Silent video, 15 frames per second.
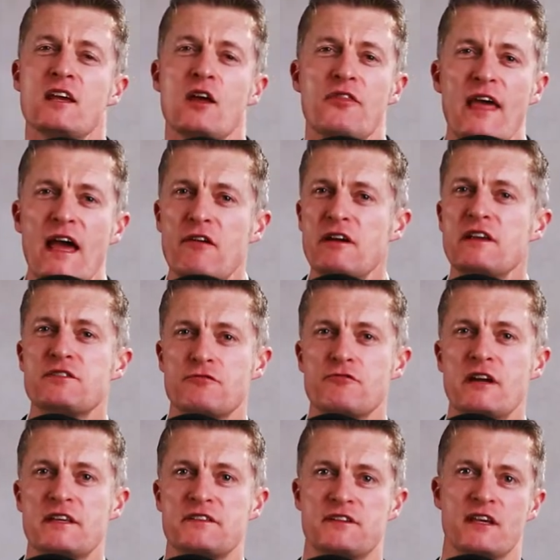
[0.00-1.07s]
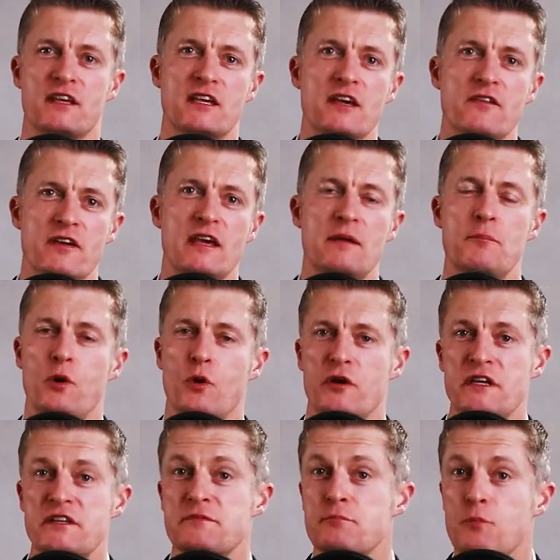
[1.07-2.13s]
You know, there is risk in giving
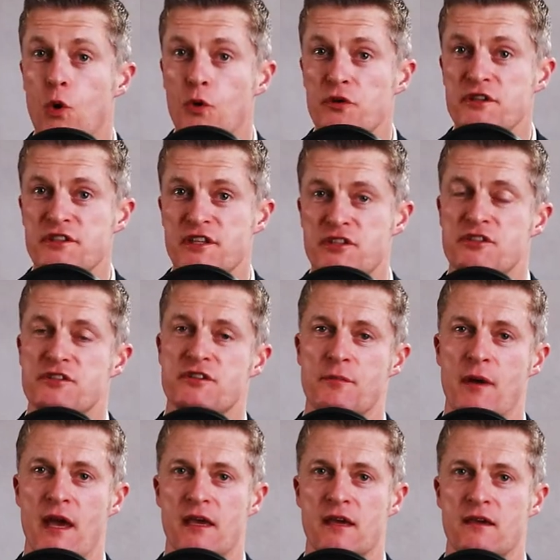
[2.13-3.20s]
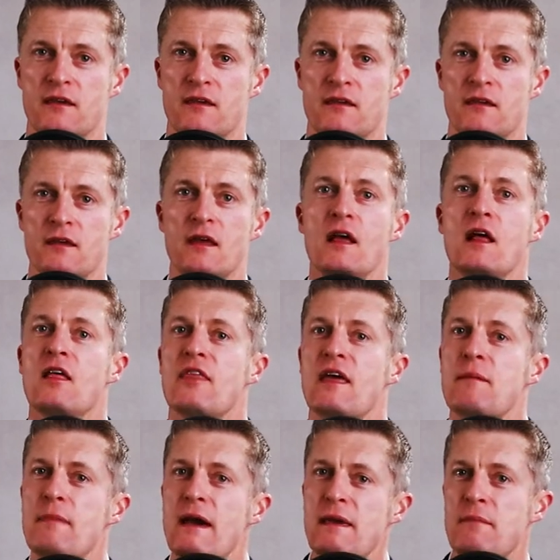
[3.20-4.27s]
employees more decisions to make.
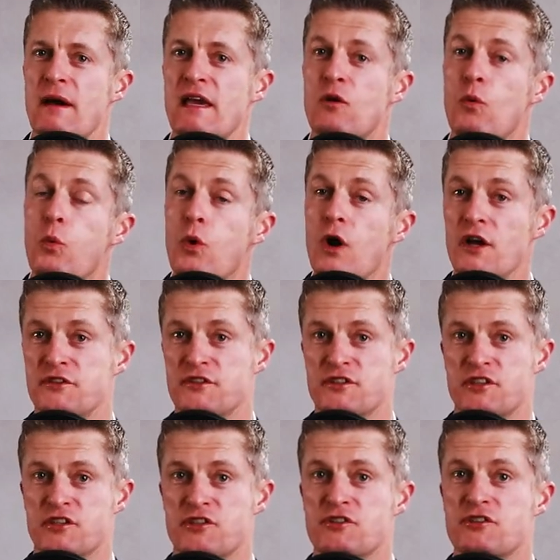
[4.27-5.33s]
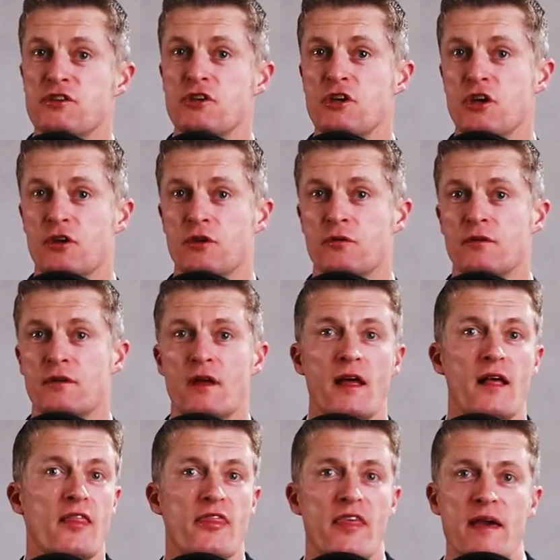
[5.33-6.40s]
They may make worse decisions than you.
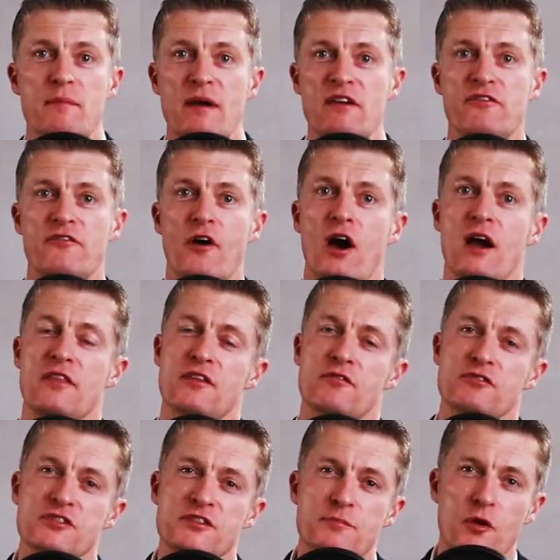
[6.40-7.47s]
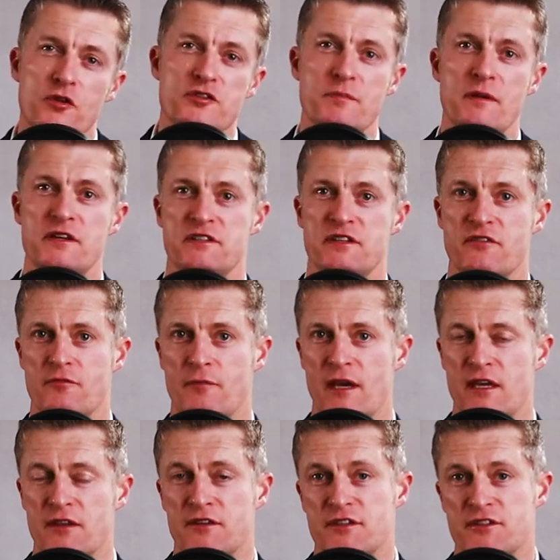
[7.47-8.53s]
They may find the responsibility for
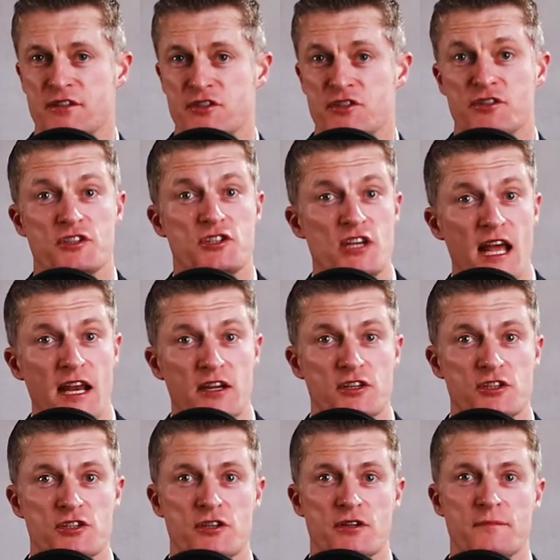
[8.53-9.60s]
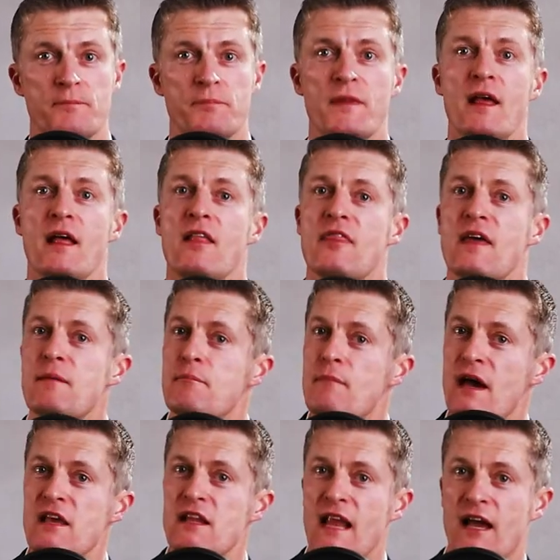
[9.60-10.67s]
making the decisions a challenge. They
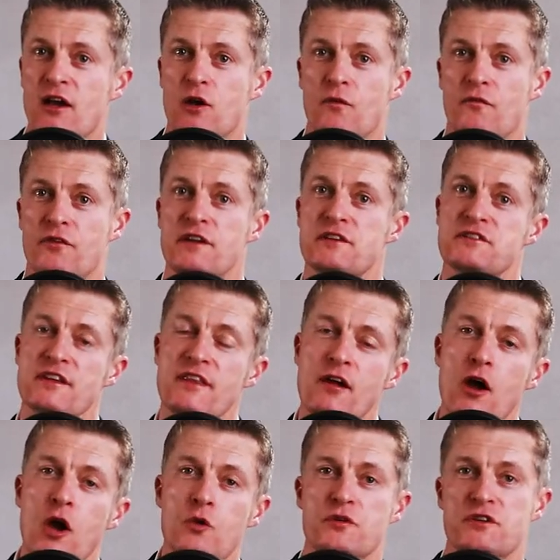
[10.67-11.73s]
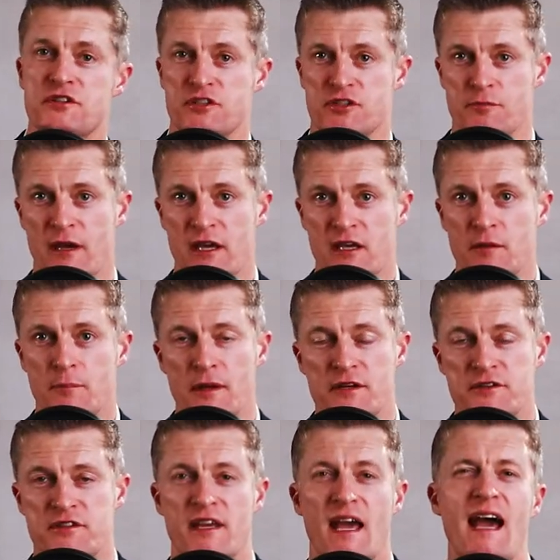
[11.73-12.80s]
may lack confidence in their own decision making
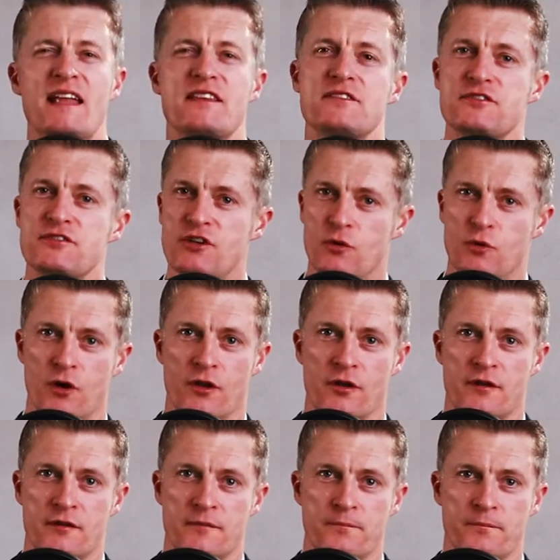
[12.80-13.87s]
ability and so on.